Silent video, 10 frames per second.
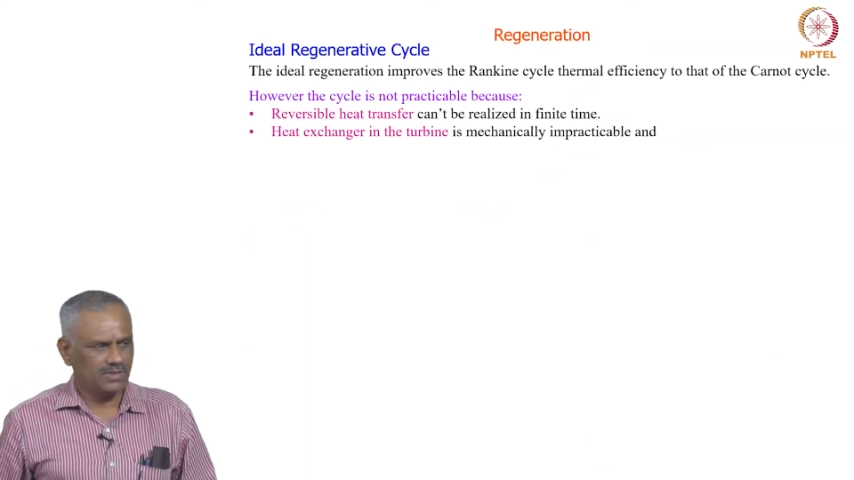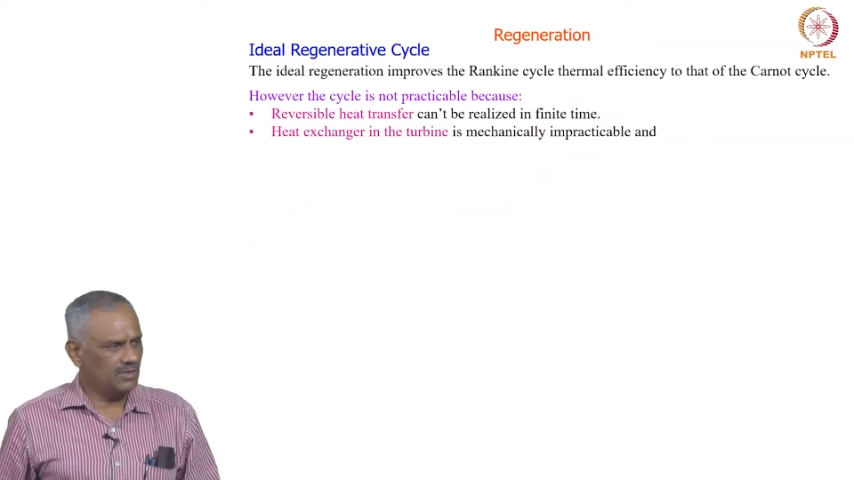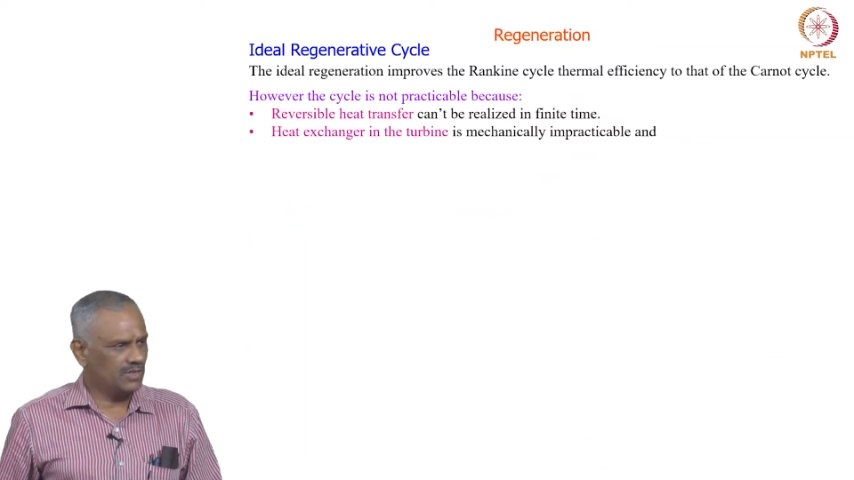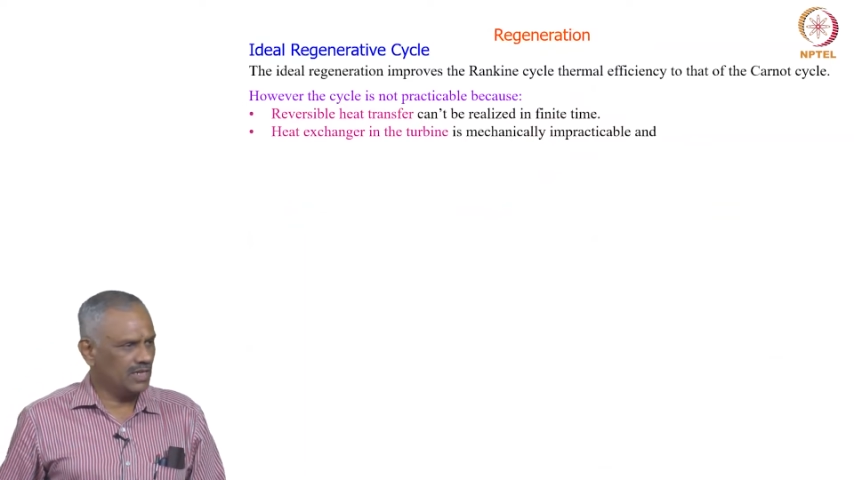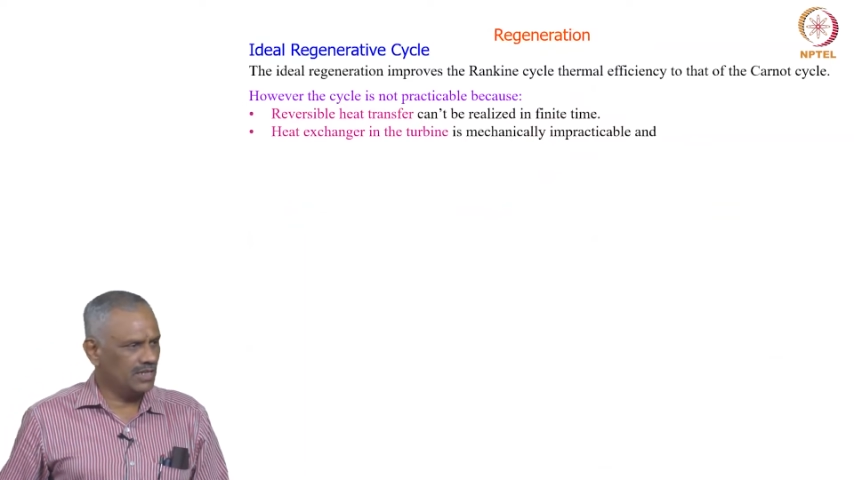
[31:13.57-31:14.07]

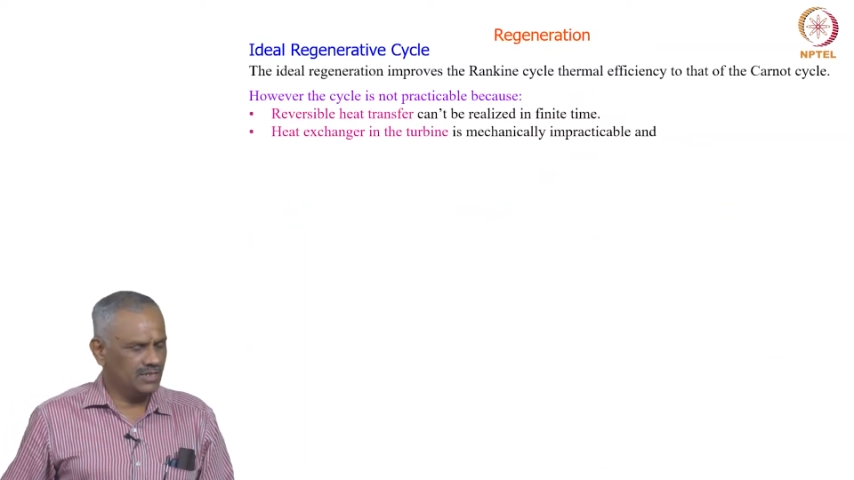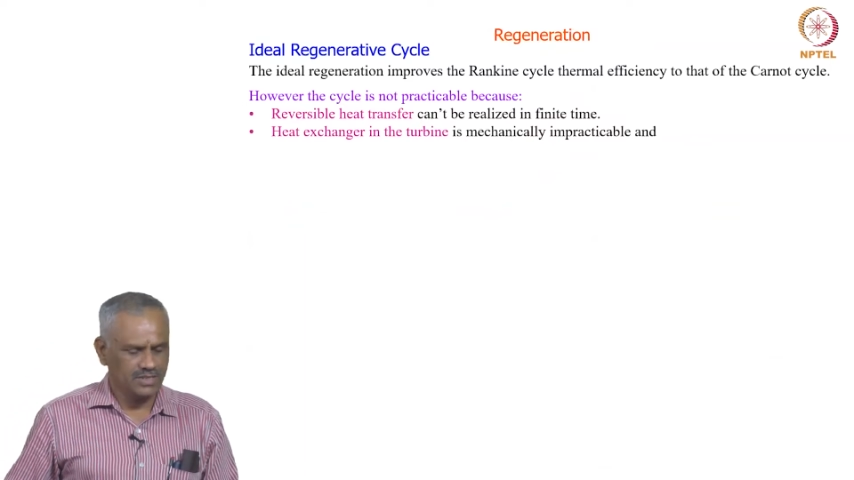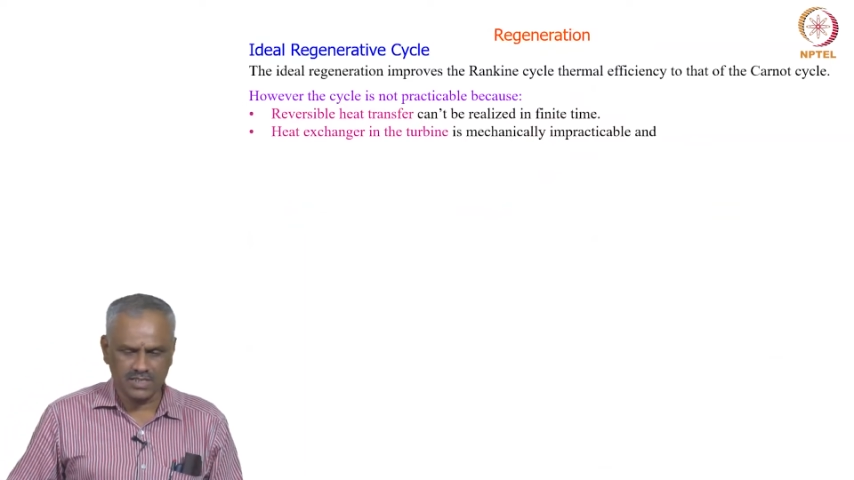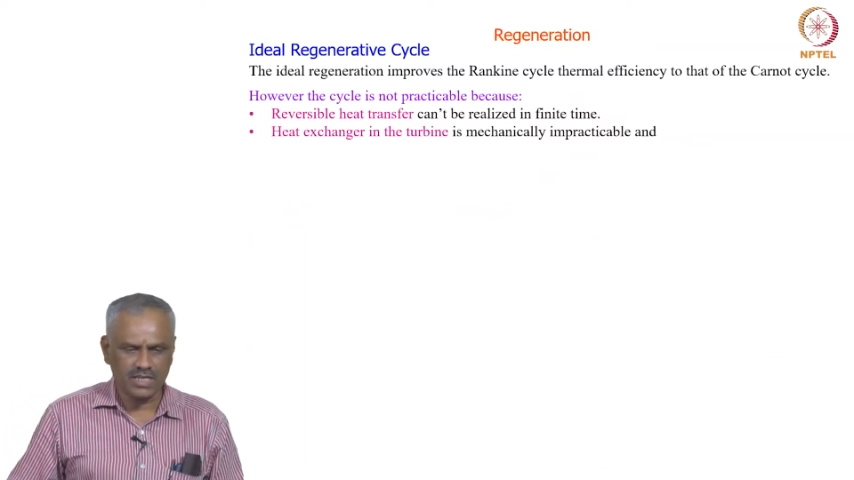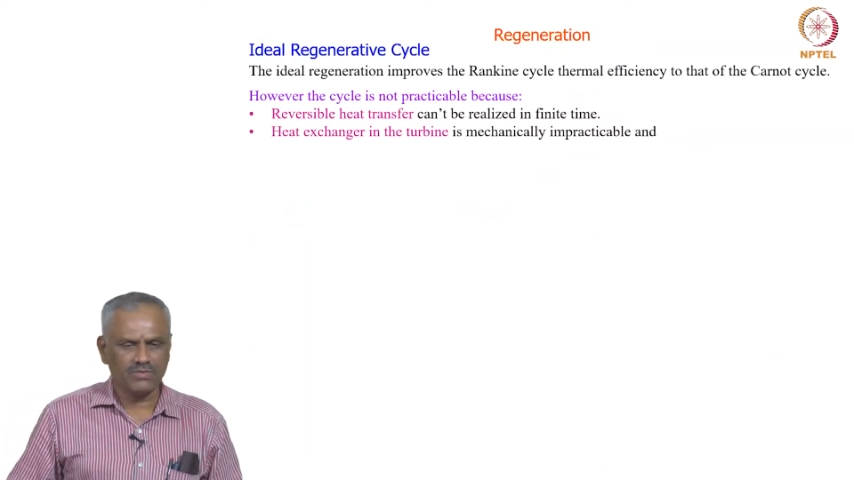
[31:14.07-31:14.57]
okay. It
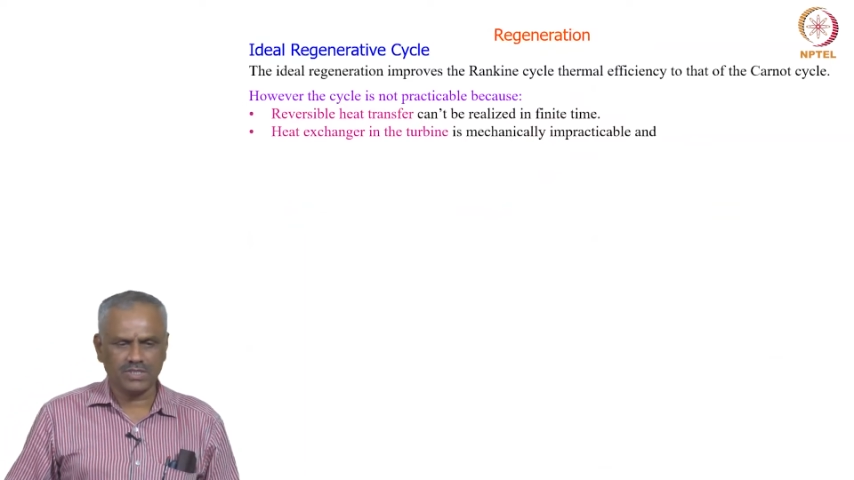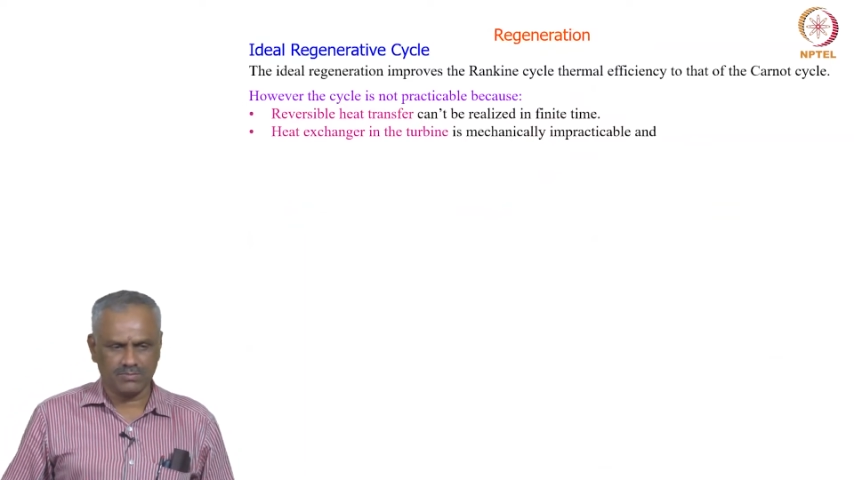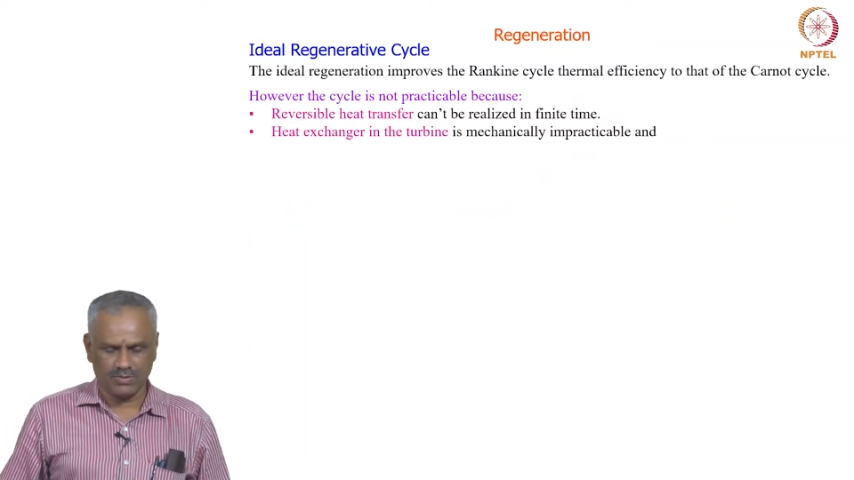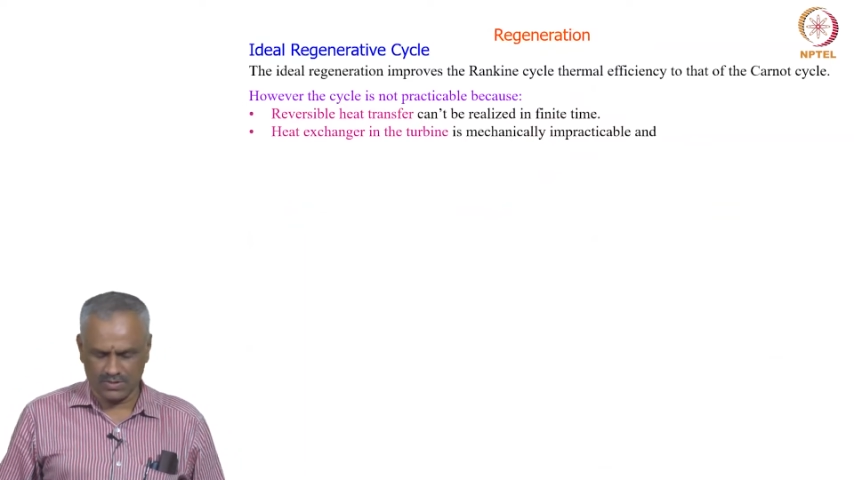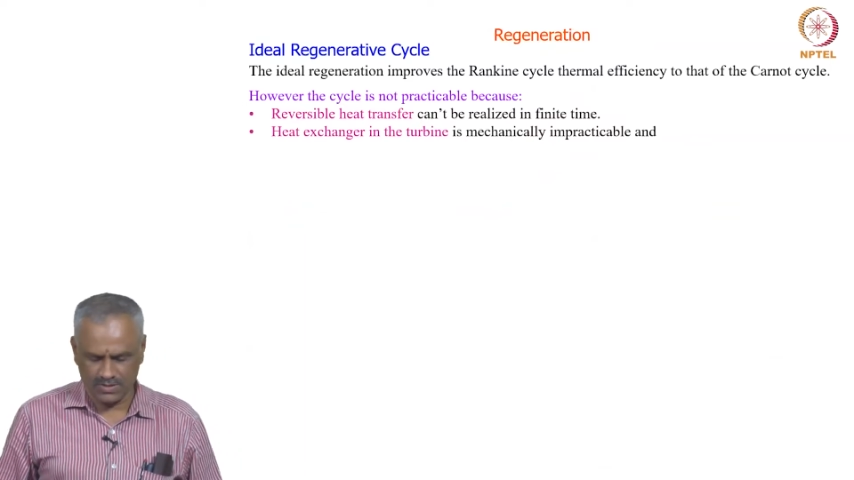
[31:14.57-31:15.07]
is a reversible.